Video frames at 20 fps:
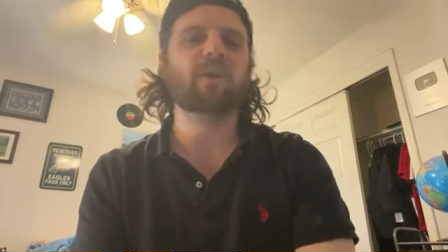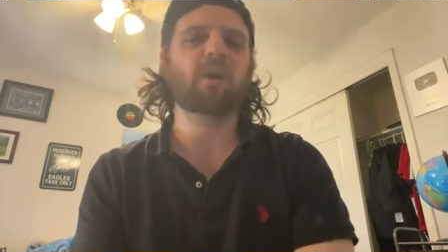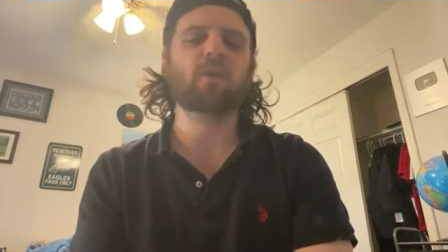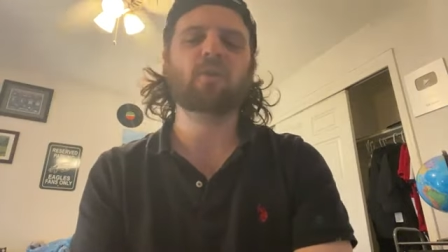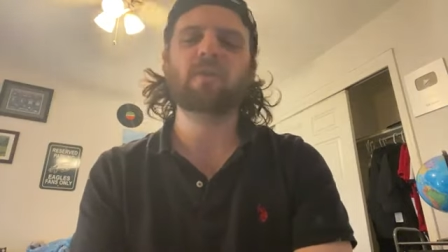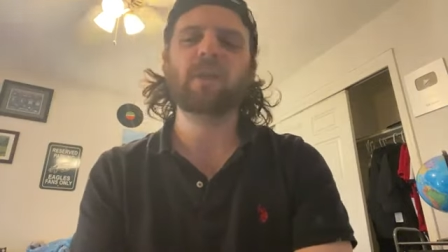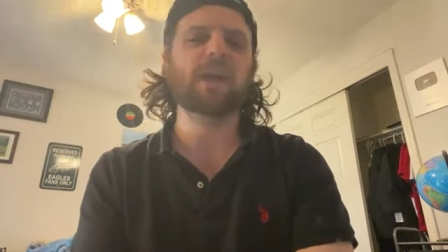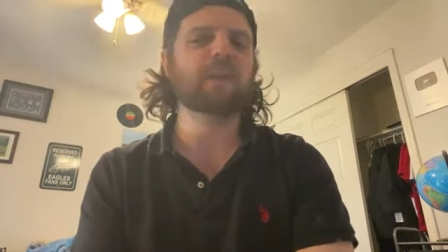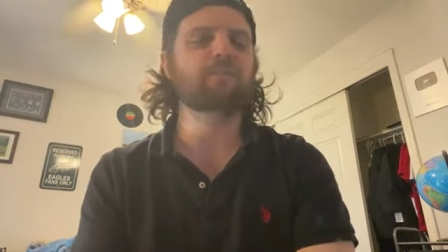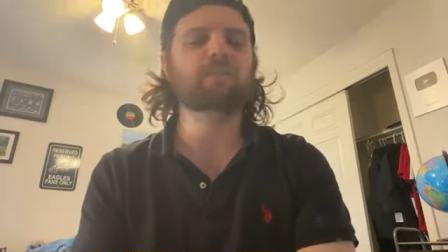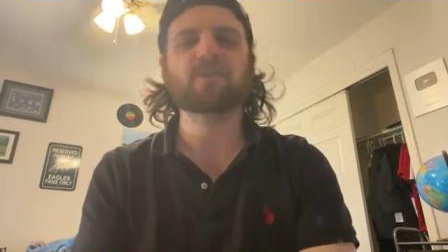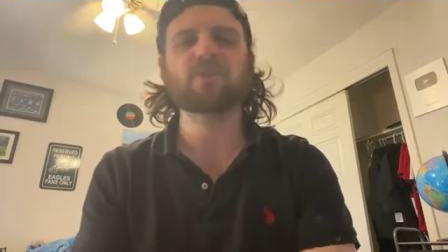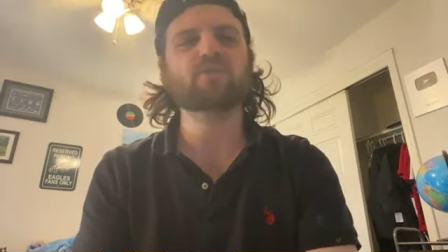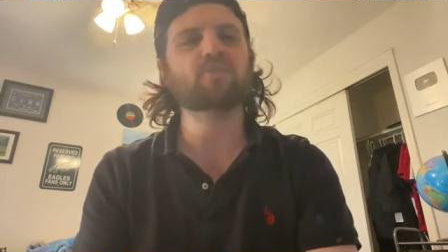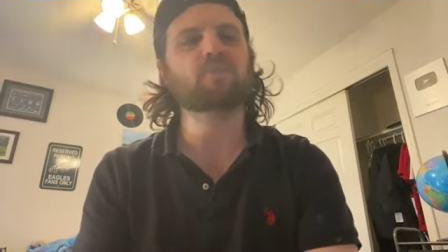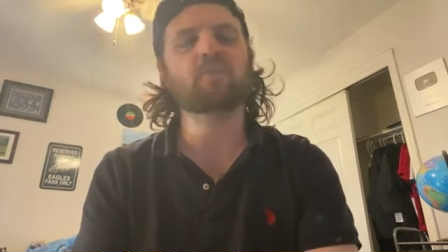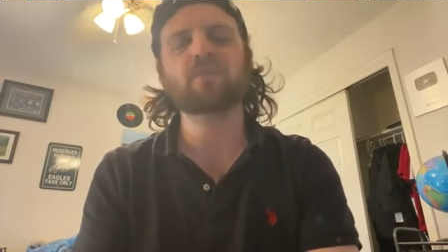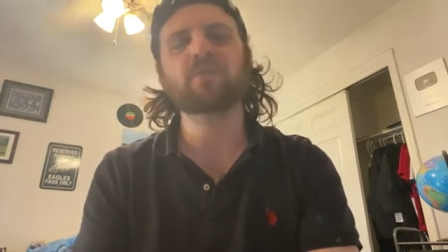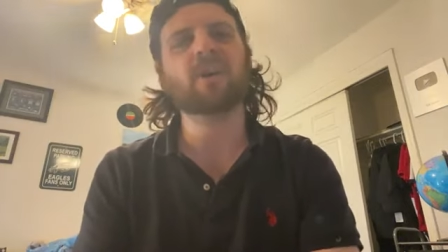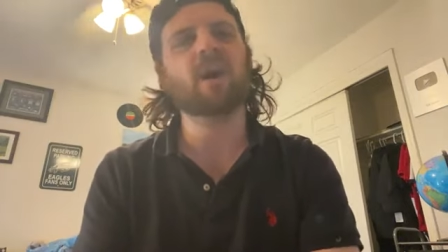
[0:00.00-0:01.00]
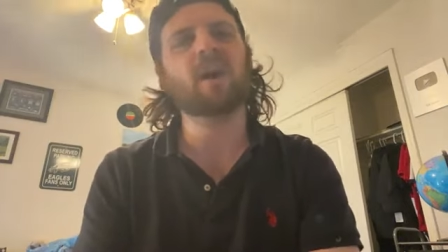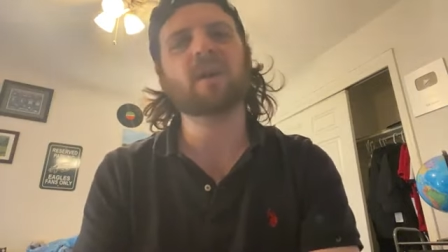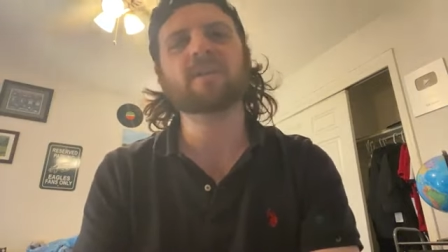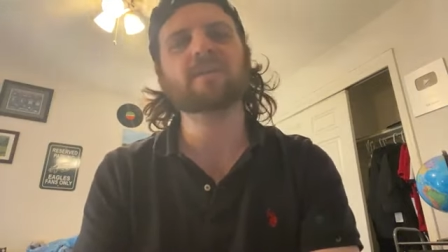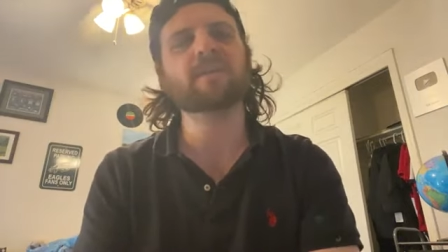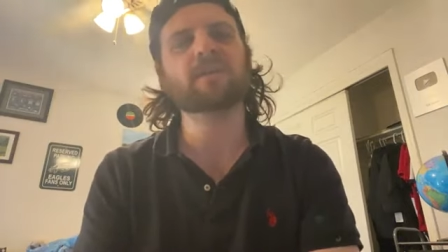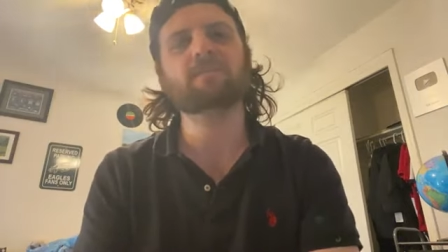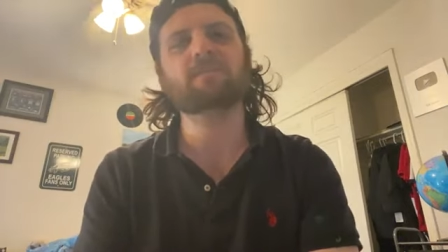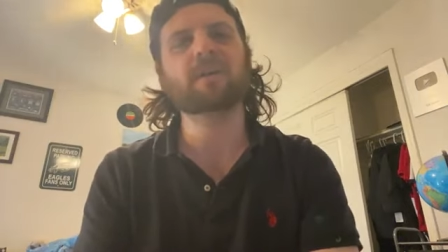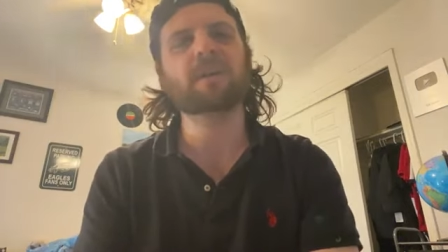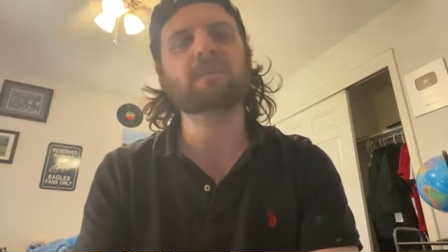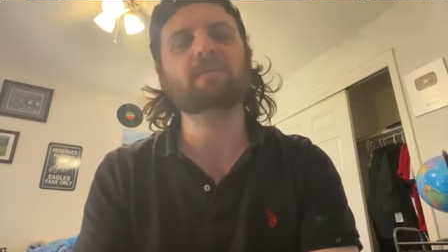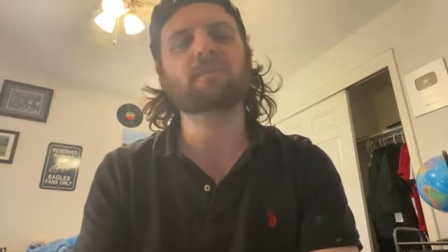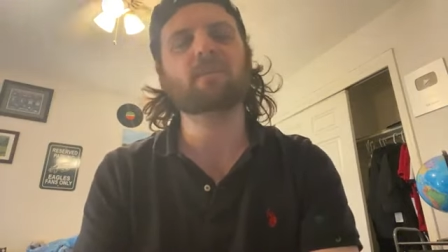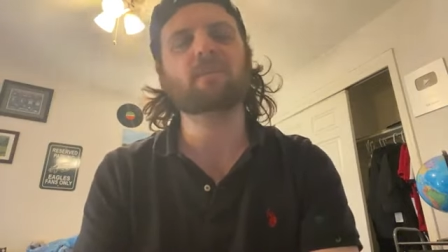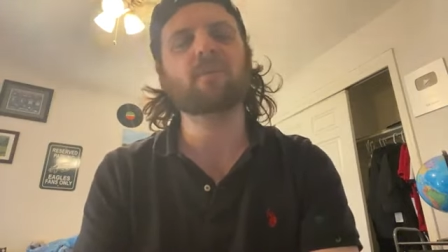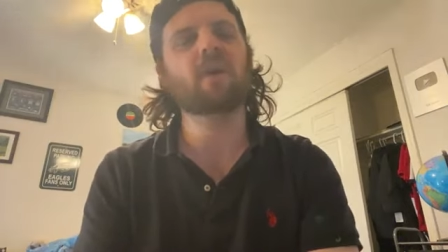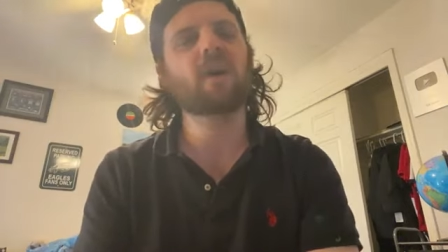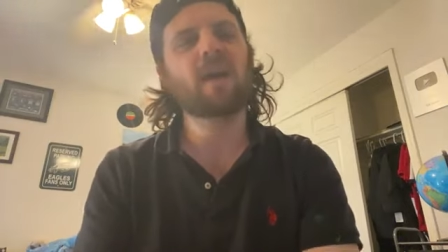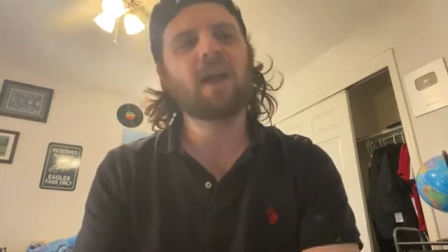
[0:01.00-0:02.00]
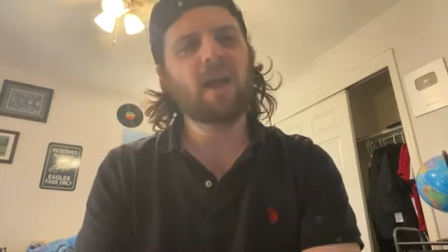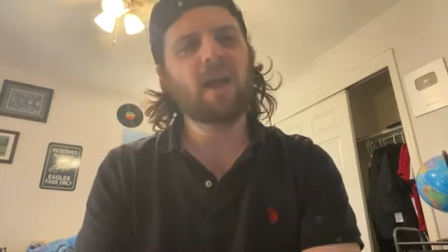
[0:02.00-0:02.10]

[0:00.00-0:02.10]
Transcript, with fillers: I don't like miserable, toxic people.